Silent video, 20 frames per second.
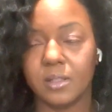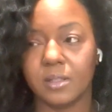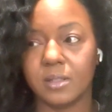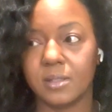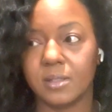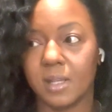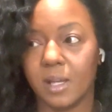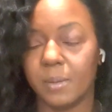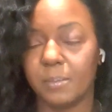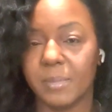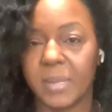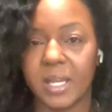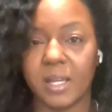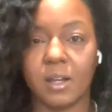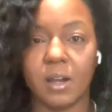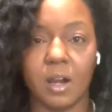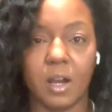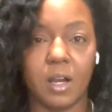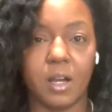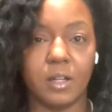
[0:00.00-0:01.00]
some may
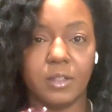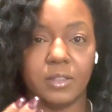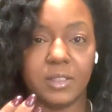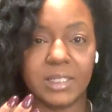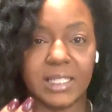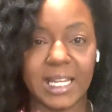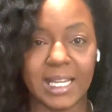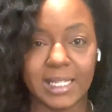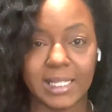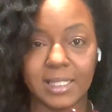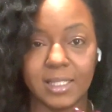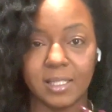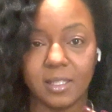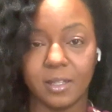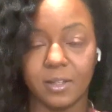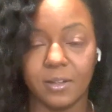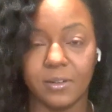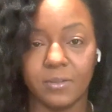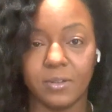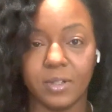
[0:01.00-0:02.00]
call
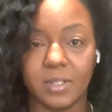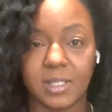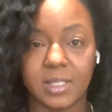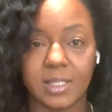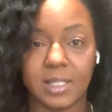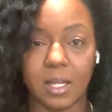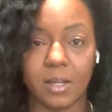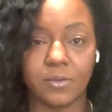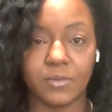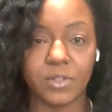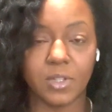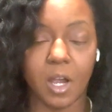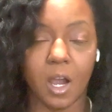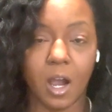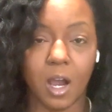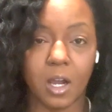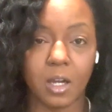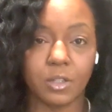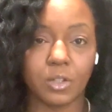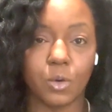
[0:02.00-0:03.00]
negative
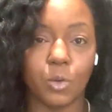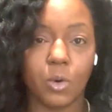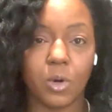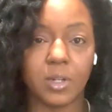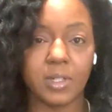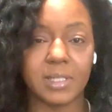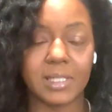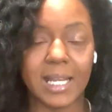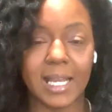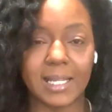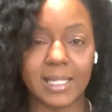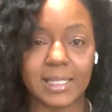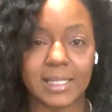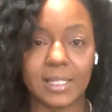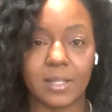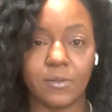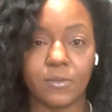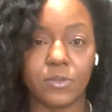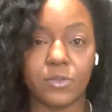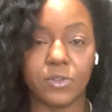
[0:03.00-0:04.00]
self-talk or
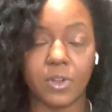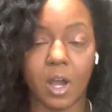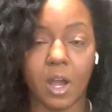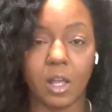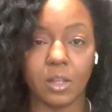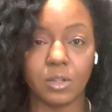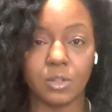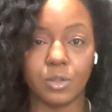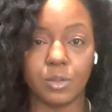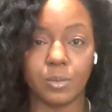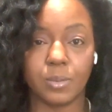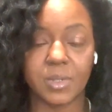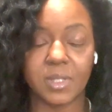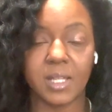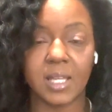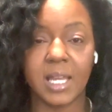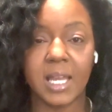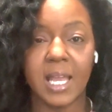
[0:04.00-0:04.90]
negative thought loops.